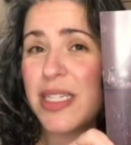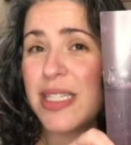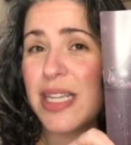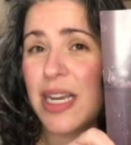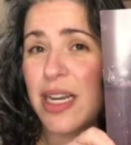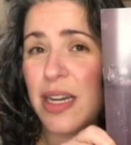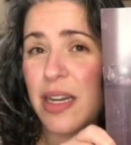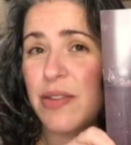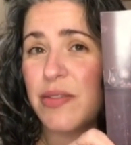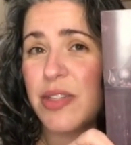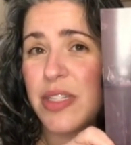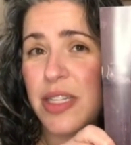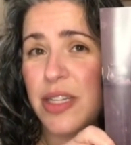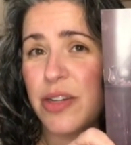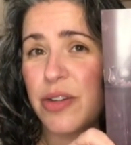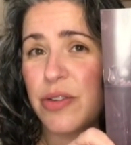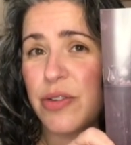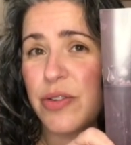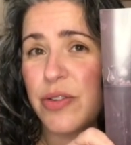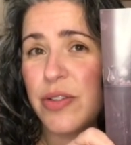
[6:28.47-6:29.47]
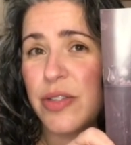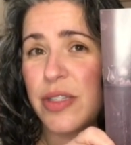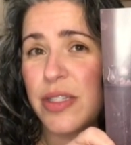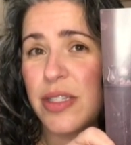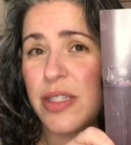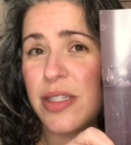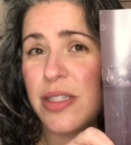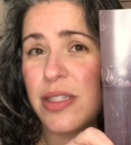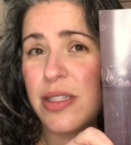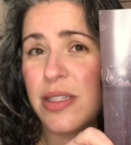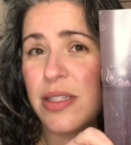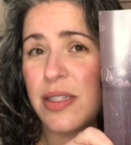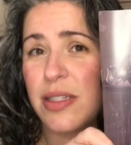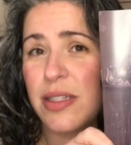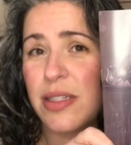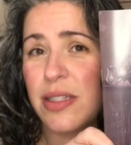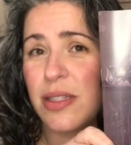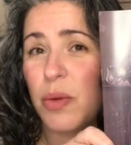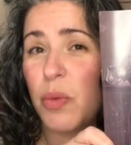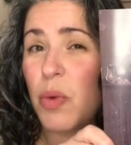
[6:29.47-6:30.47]
I love stickers.
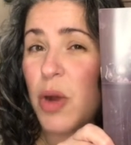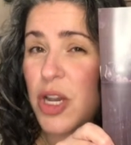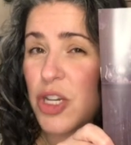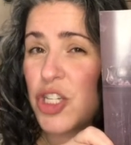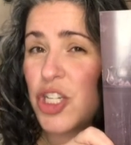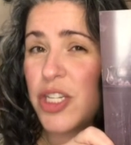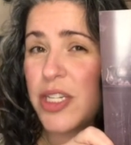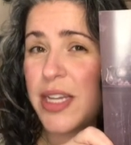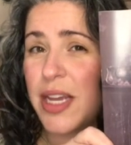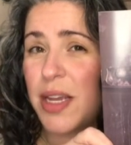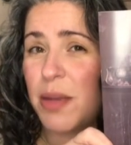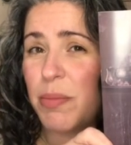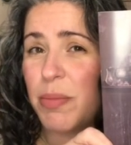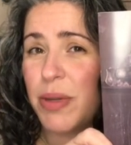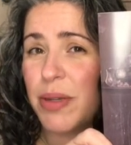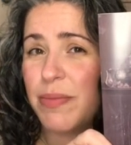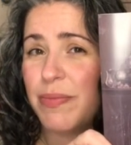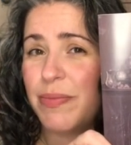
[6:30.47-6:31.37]
Washi tape